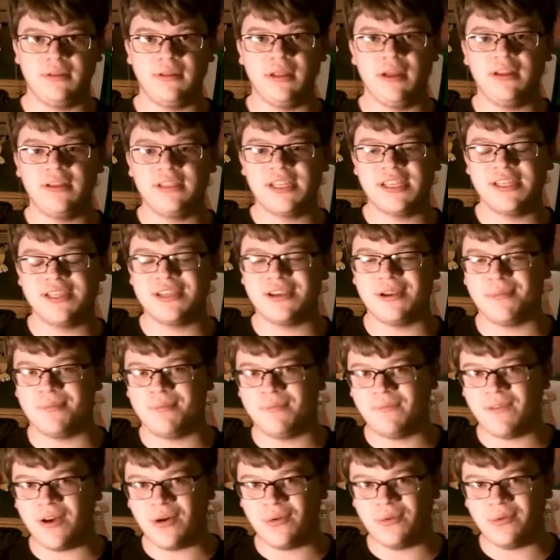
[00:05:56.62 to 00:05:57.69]
Now this isn't a
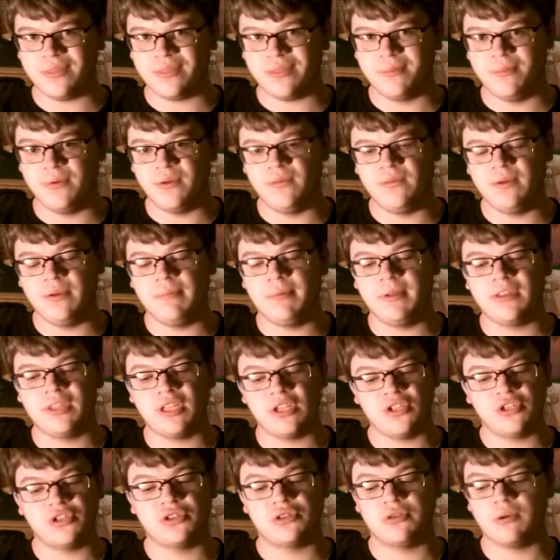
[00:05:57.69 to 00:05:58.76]
fault with the movie, but
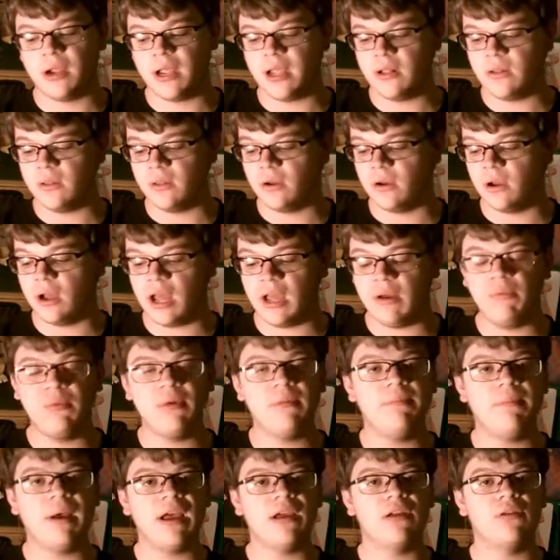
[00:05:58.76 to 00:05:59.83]
the trailer. I
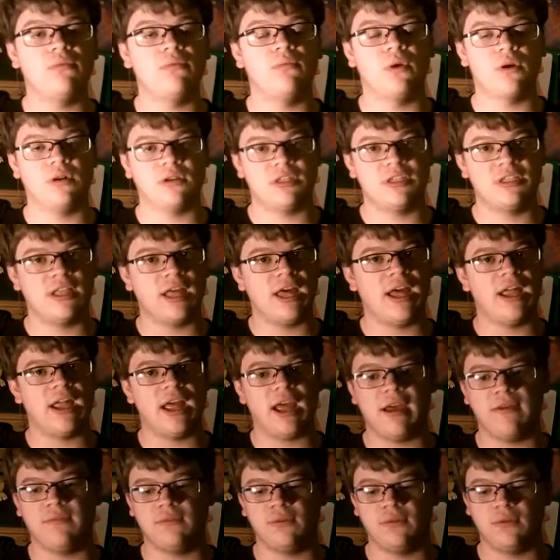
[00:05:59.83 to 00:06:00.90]
went back and watched that
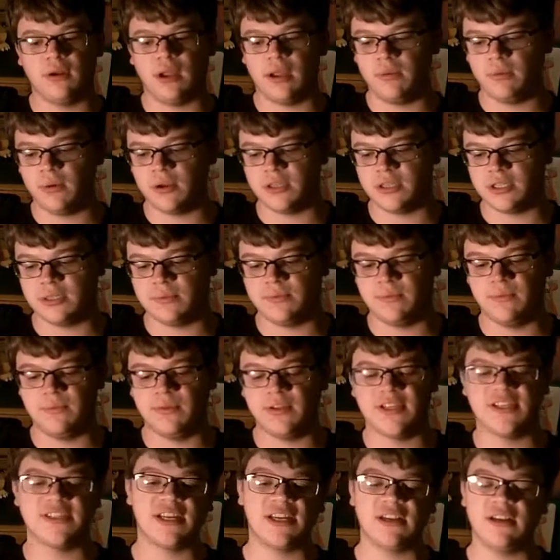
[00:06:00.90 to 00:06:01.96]
after I watched this
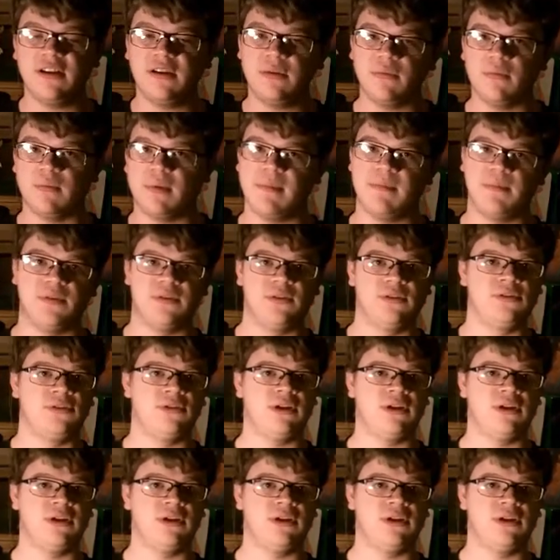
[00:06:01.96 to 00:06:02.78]
movie because I didn't remember the